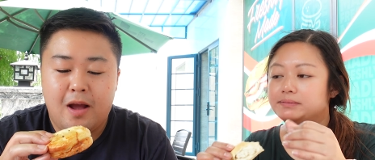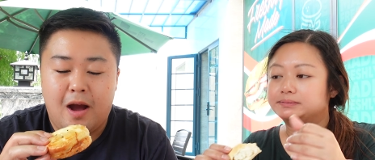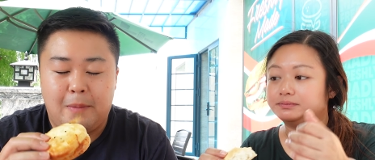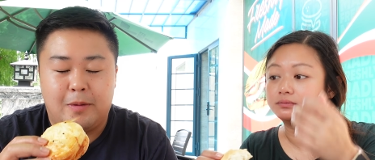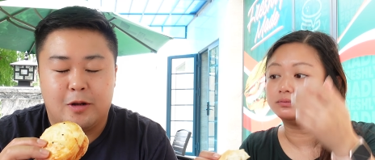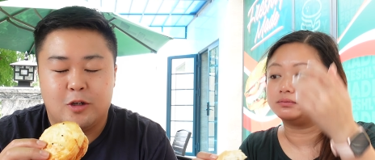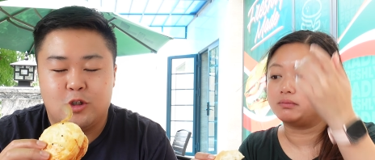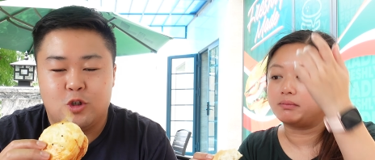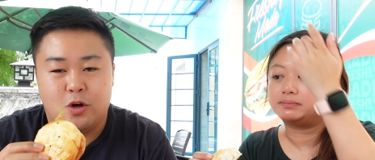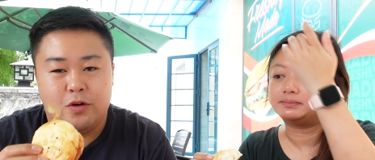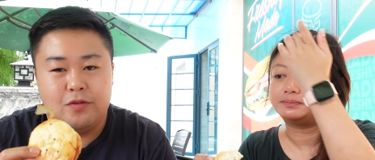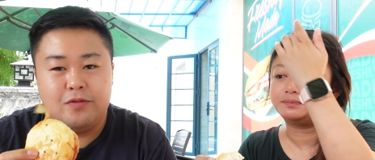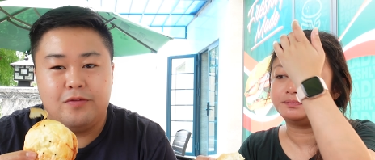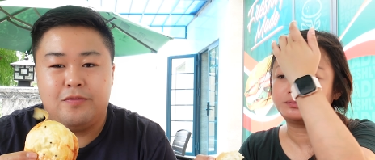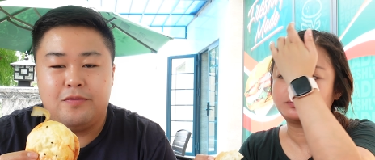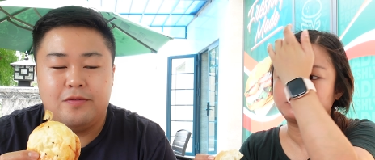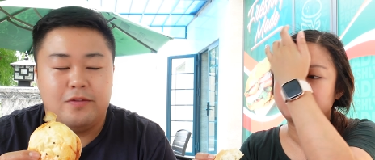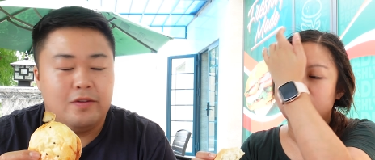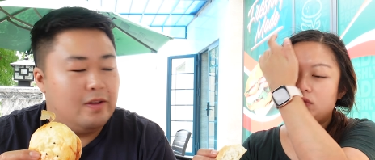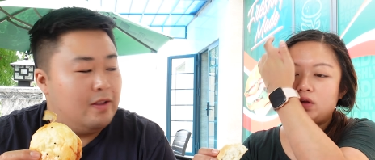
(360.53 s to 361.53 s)
Speaker 1: I'm not sure if
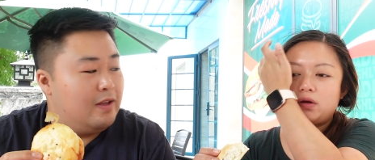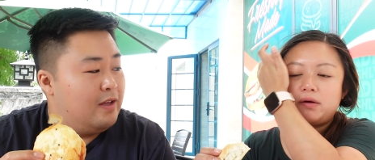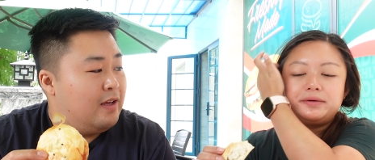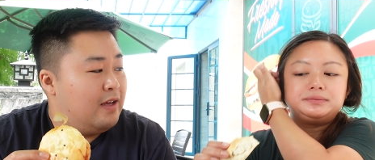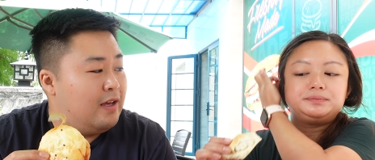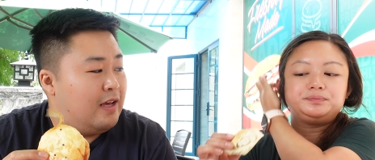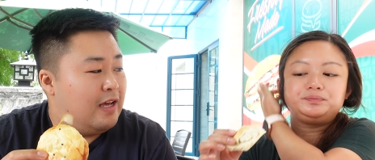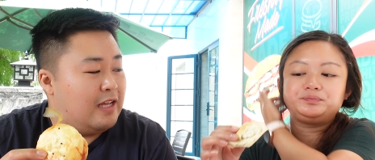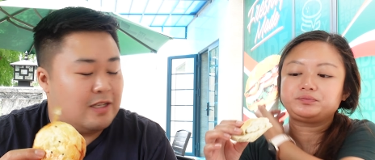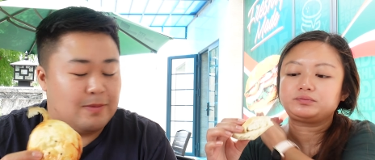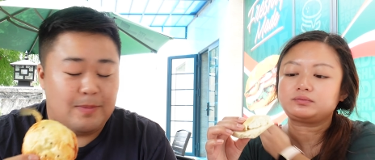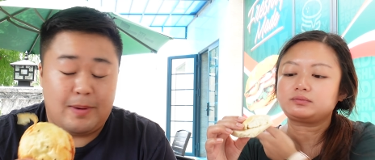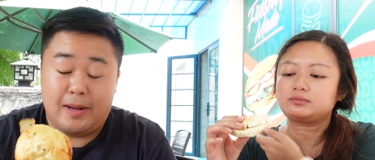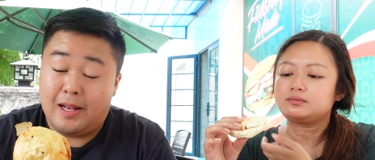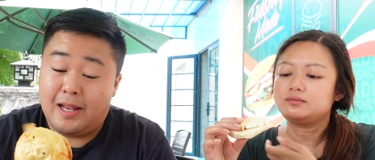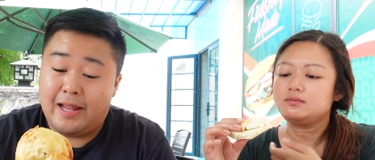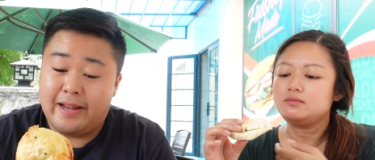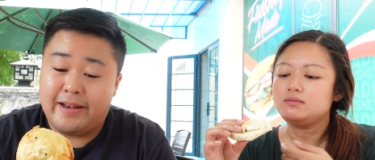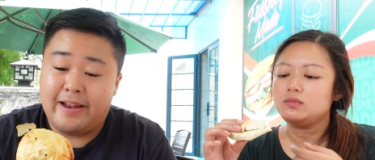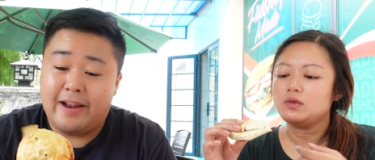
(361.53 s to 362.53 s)
it's gonna be a
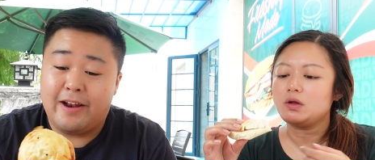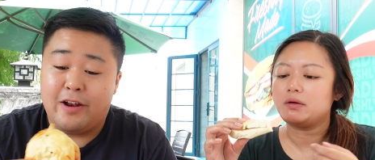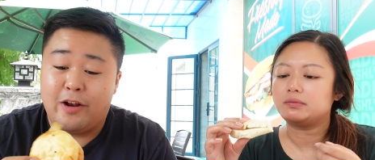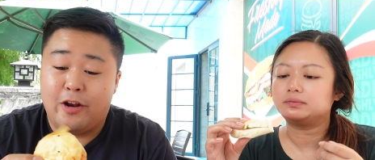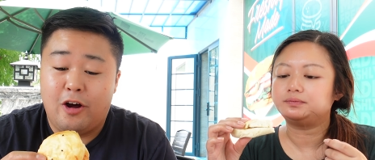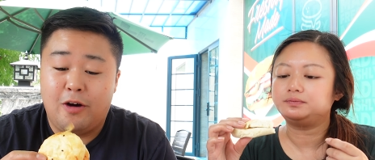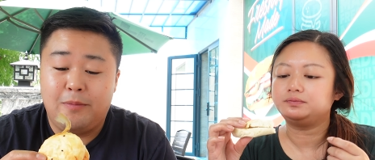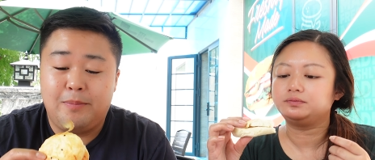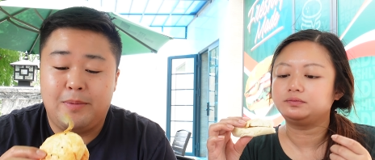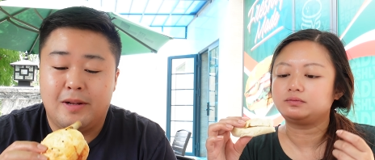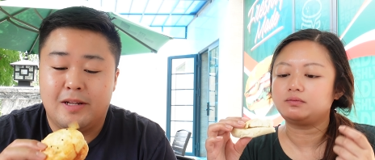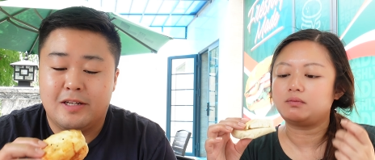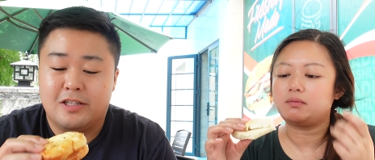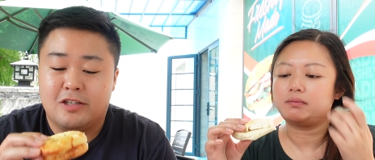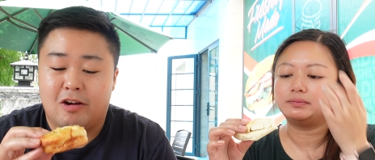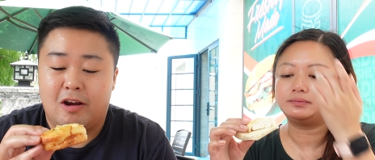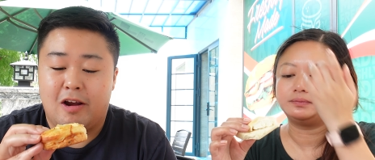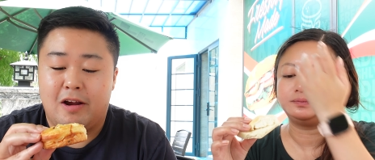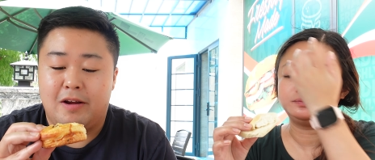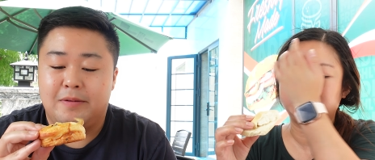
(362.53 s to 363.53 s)
letdown or not, but let's
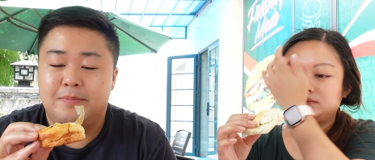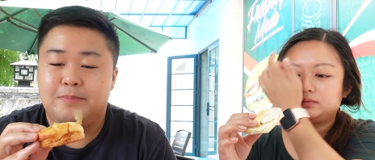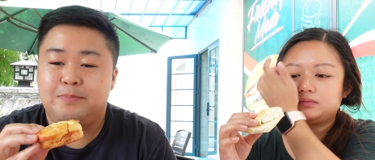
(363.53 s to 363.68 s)
try.